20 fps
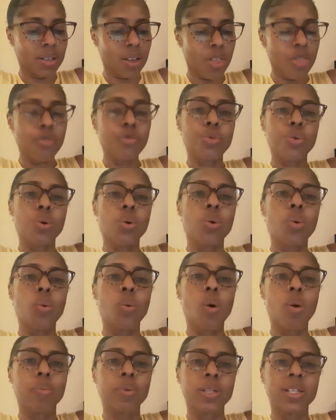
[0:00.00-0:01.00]
Through
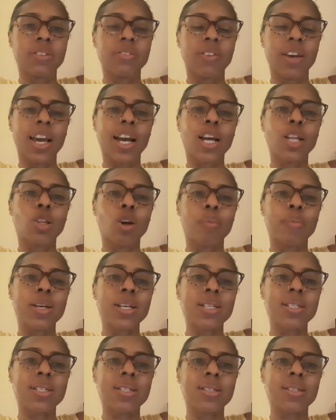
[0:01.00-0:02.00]
cooperative
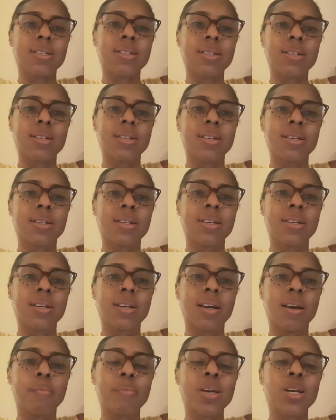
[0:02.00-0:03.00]
economics.
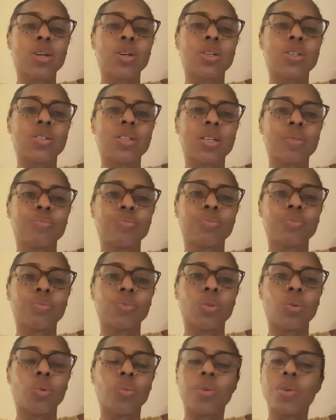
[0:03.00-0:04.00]
Because
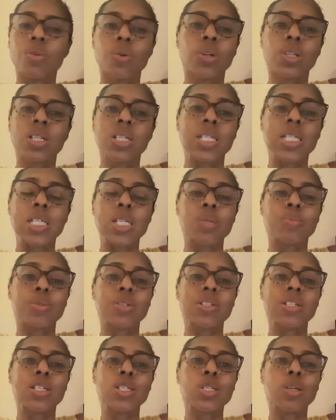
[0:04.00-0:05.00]
we're all
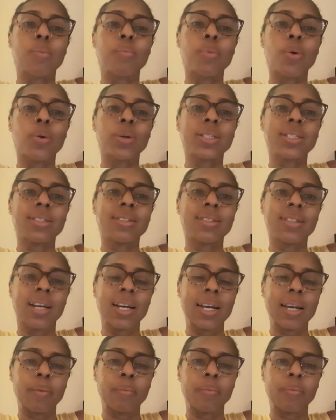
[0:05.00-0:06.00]
consumers at some point in
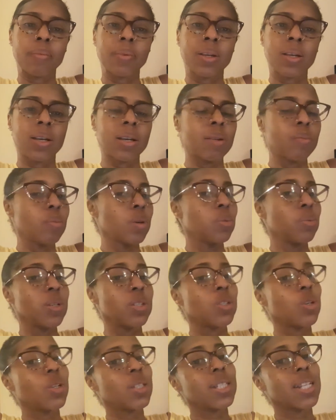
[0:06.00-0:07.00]
time, but we're
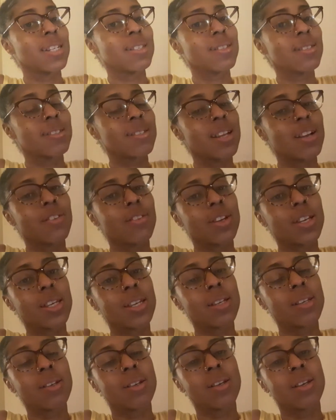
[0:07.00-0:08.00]
not necessarily
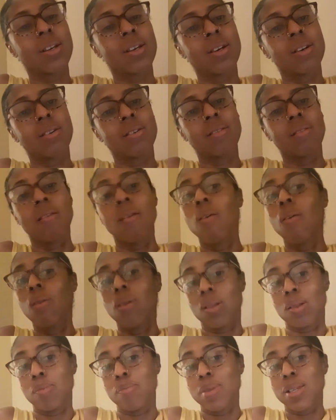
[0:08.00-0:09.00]

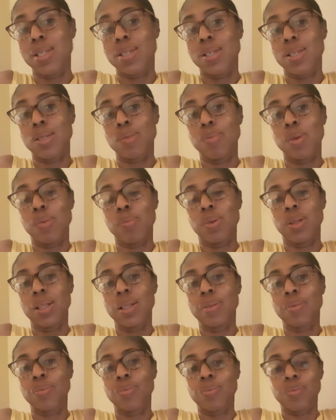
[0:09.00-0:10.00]
all business people.
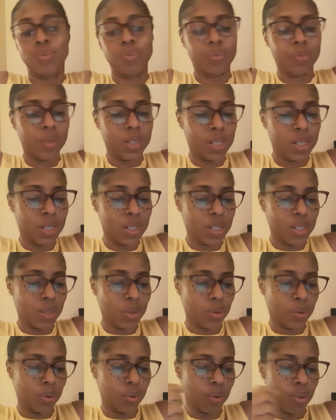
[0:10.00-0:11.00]

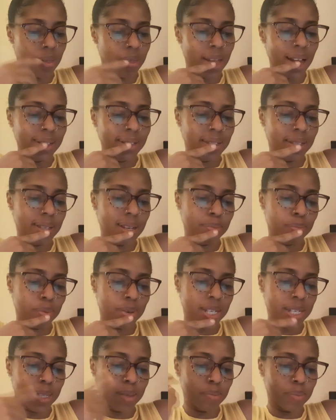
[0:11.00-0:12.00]
So that's the
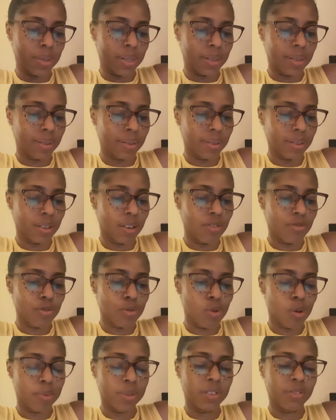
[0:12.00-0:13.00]
principle of
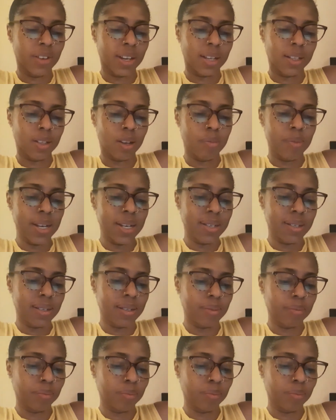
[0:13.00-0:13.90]
cooperative economics.